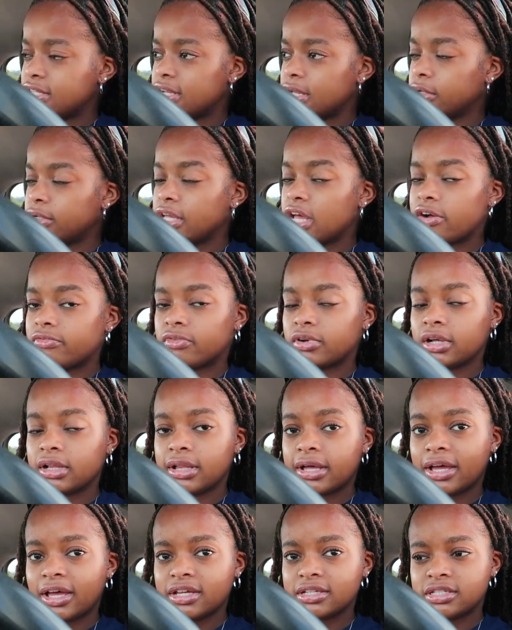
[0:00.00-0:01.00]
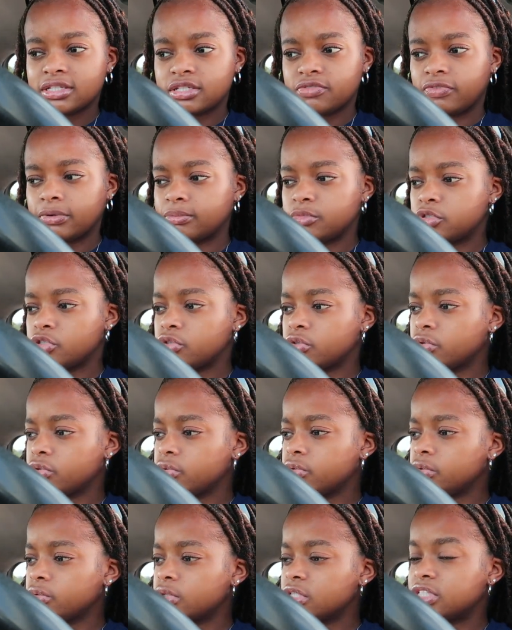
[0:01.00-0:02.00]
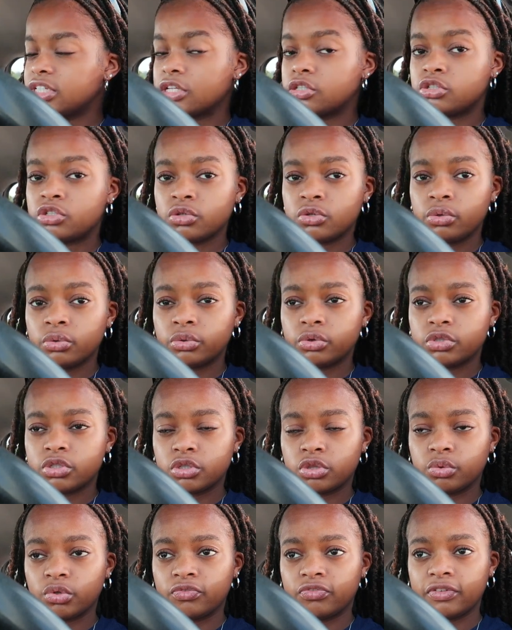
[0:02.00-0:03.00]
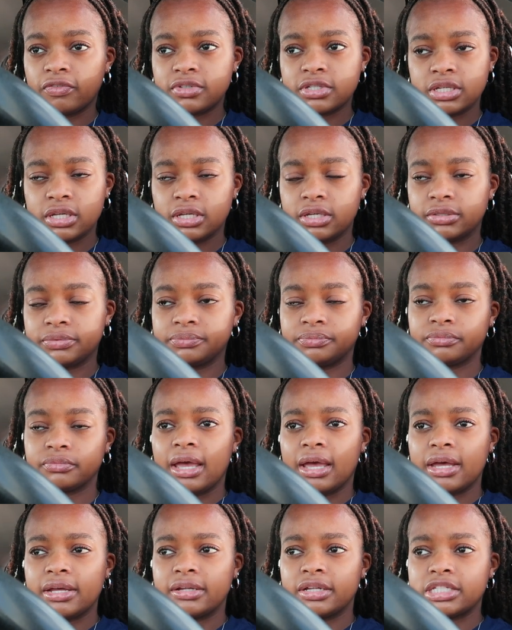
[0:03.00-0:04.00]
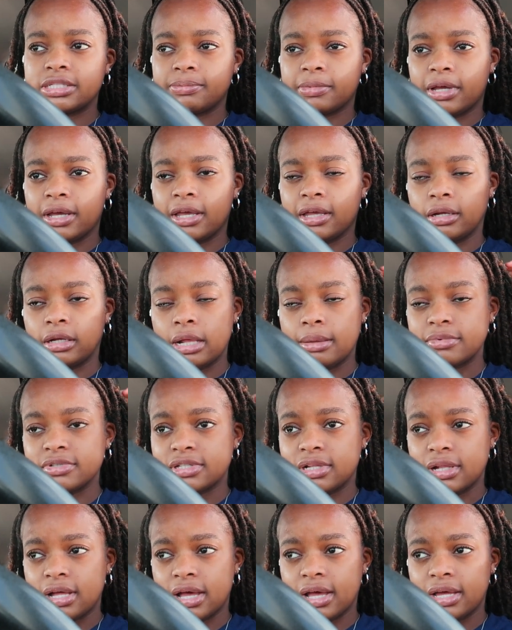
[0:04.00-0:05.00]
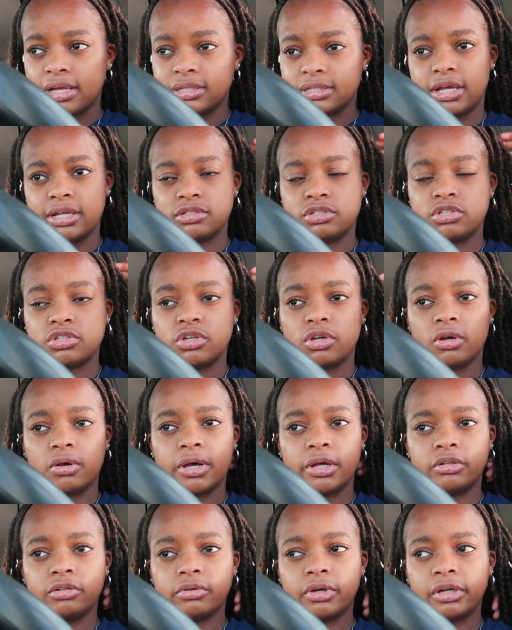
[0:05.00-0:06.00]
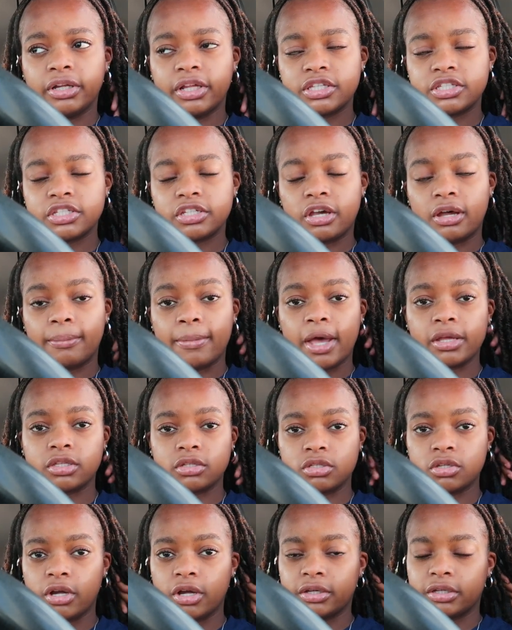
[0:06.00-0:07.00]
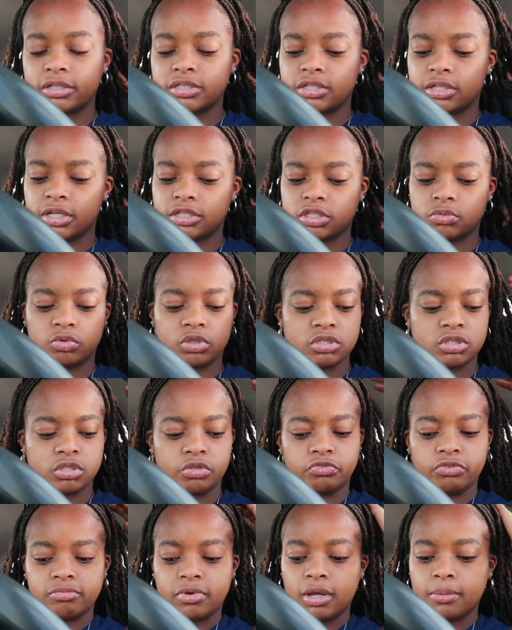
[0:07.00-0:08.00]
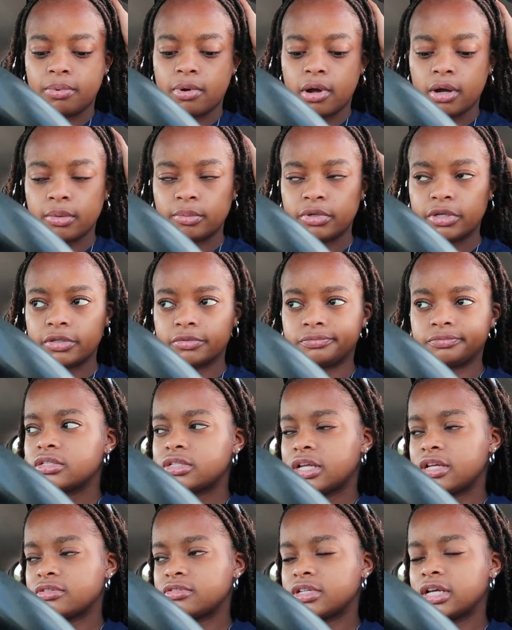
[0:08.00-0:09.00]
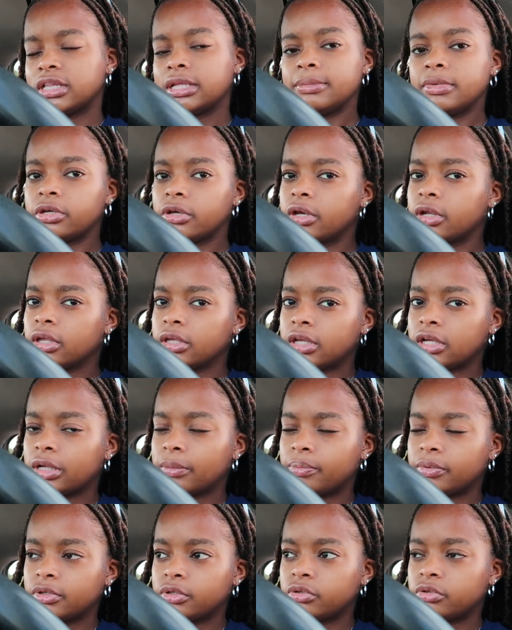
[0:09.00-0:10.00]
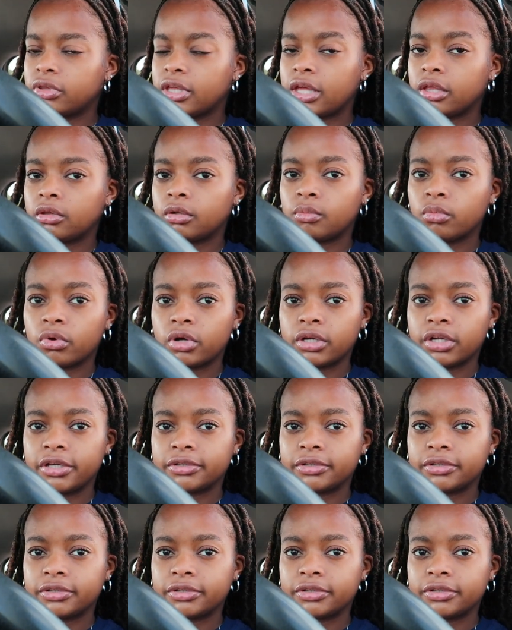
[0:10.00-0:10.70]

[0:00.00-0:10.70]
Today I only have one class. It's from 2, it said 2 to 3:15, and it's my economics class. And so I knew I need to come back to Target to get some more stuff for my apartment. So I was like, let me go ahead and get up and do that in the morning.